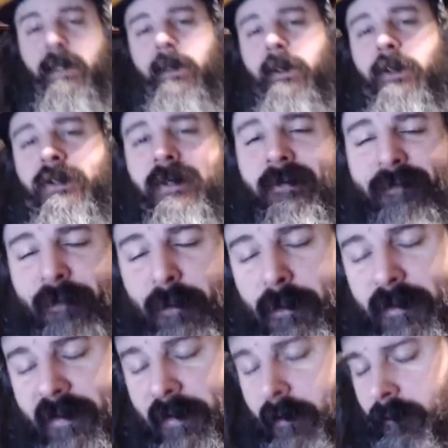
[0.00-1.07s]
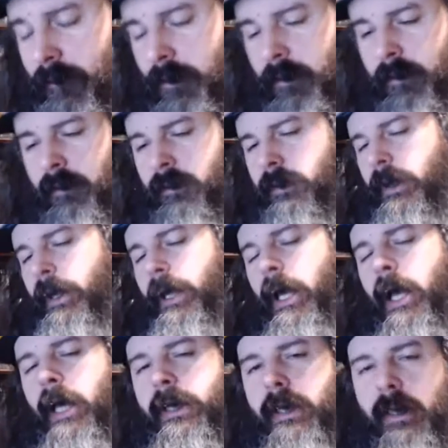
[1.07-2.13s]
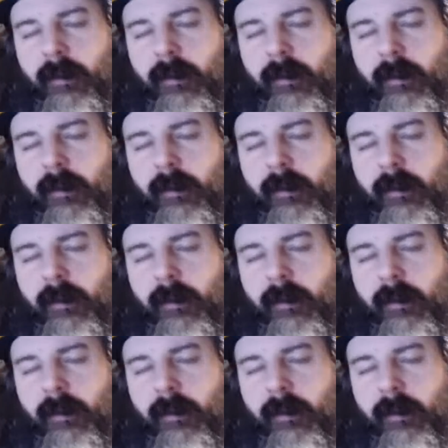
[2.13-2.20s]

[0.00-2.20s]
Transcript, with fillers: told you flew to the moon on a hot air